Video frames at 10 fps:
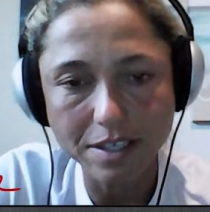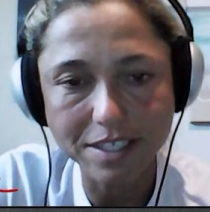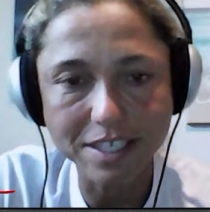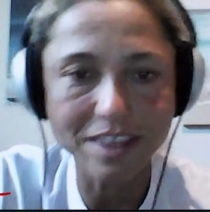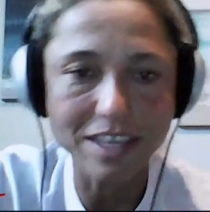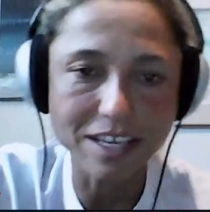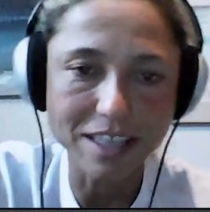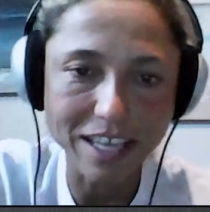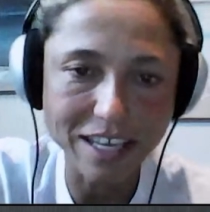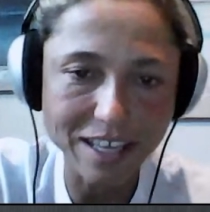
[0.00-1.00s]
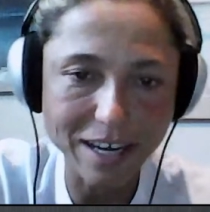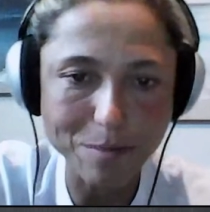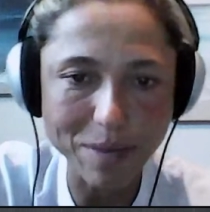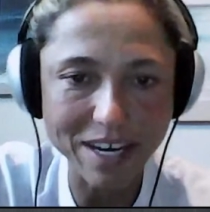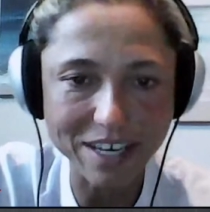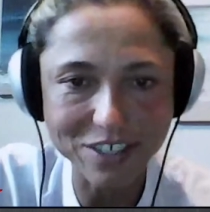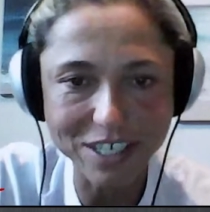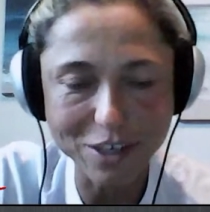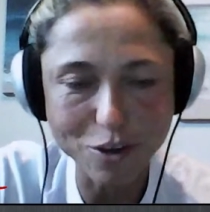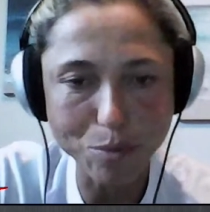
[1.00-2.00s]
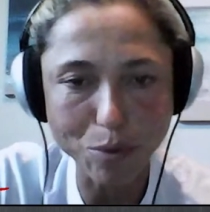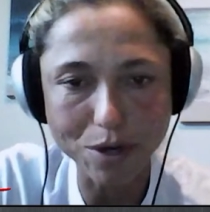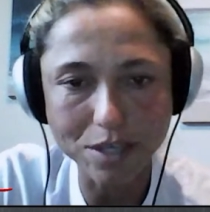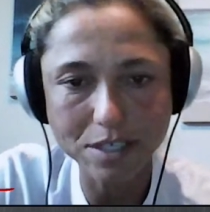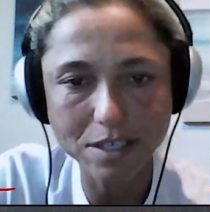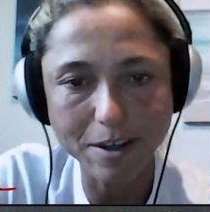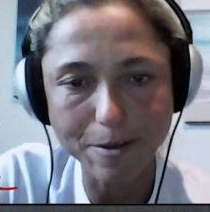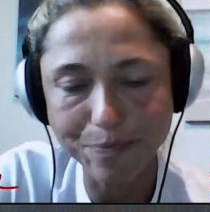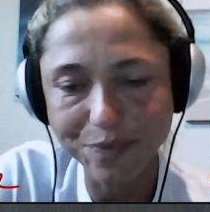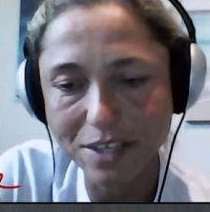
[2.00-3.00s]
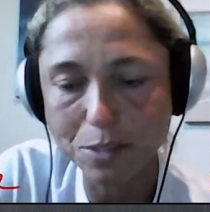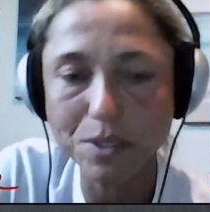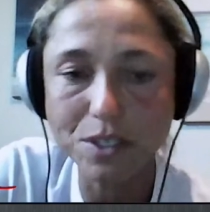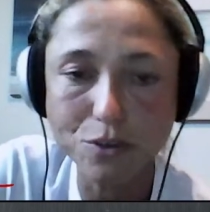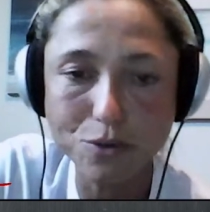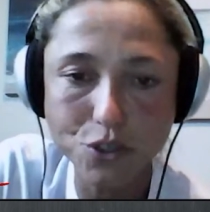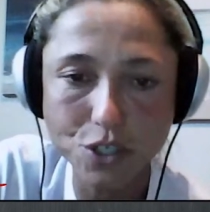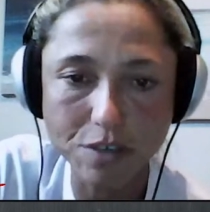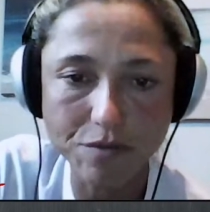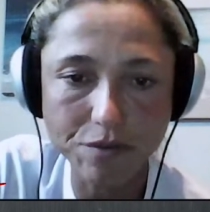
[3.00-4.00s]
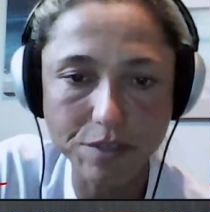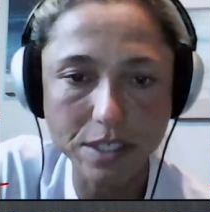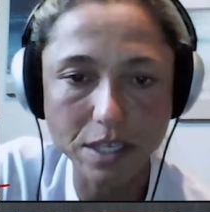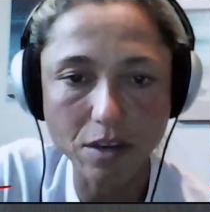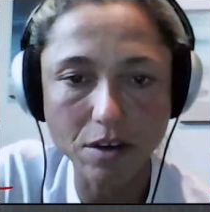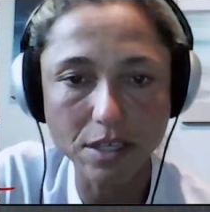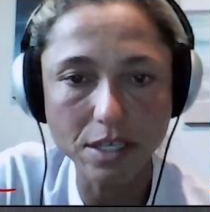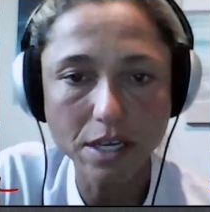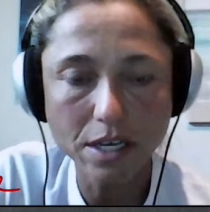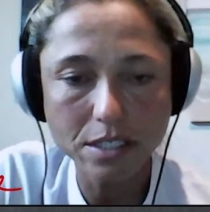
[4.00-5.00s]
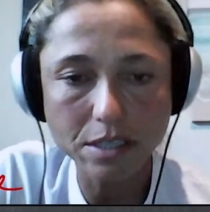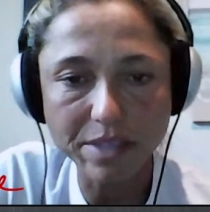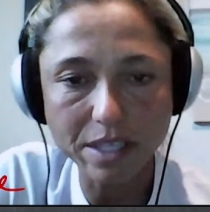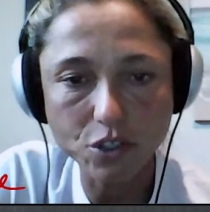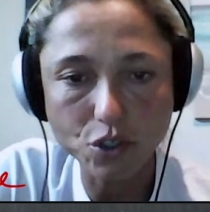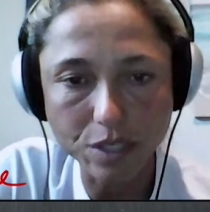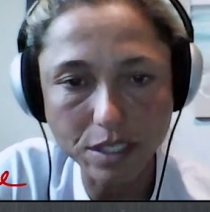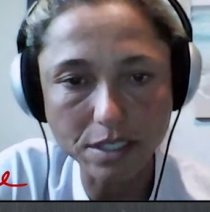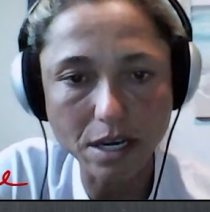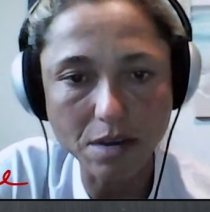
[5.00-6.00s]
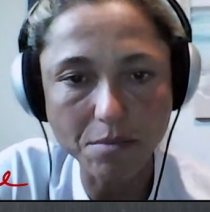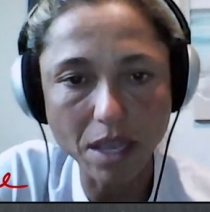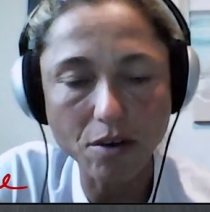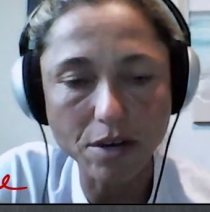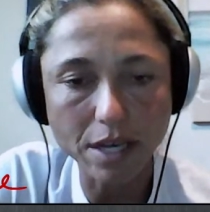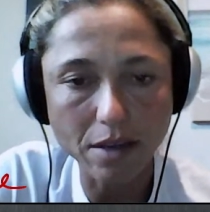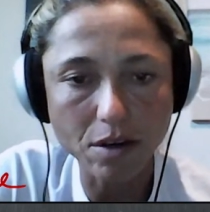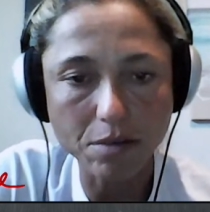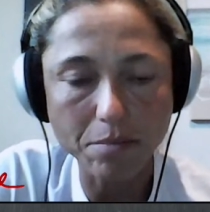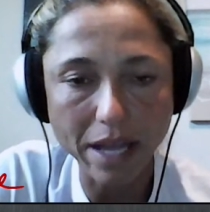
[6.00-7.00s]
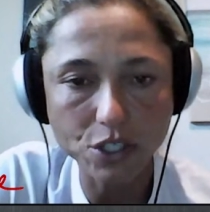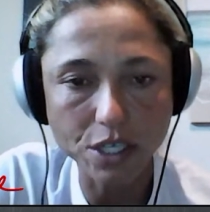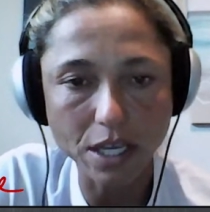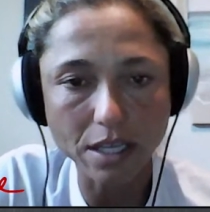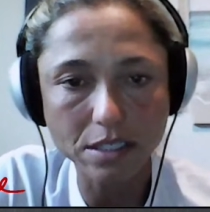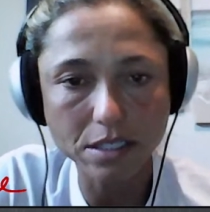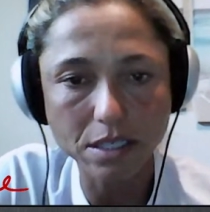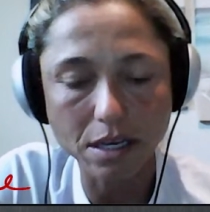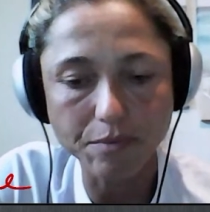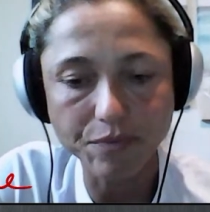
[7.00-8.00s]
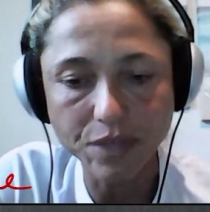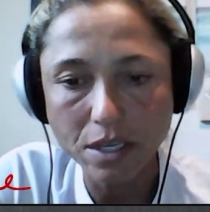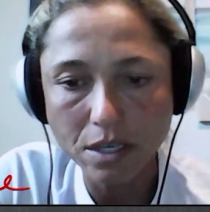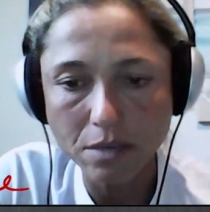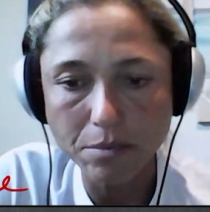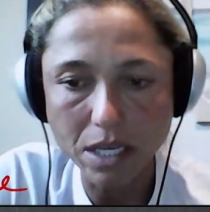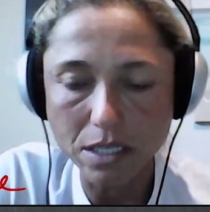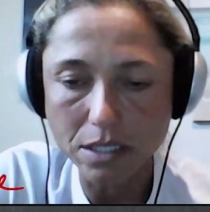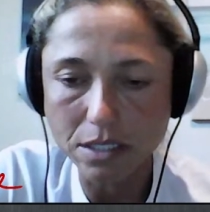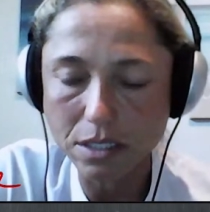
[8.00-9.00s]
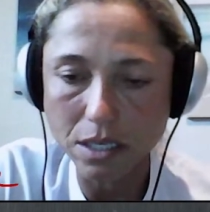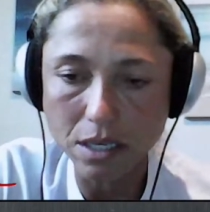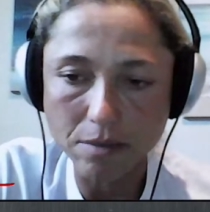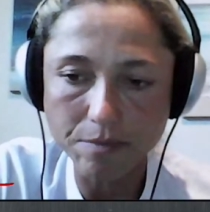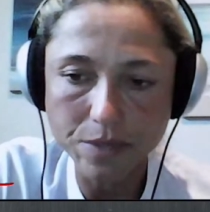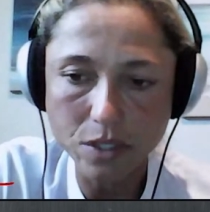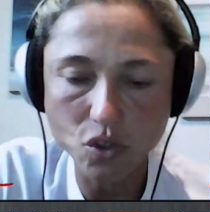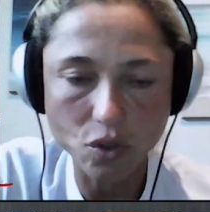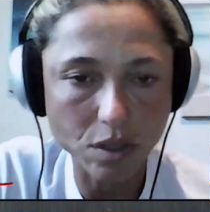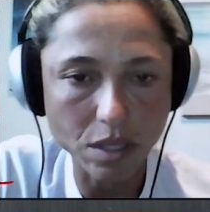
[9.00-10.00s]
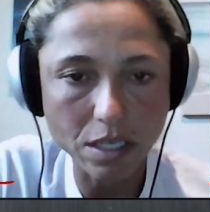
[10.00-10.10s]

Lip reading: Cynthia, a lady that I met actually in Newport, has been huge, influencing on some of the choices that I make on match days, because certain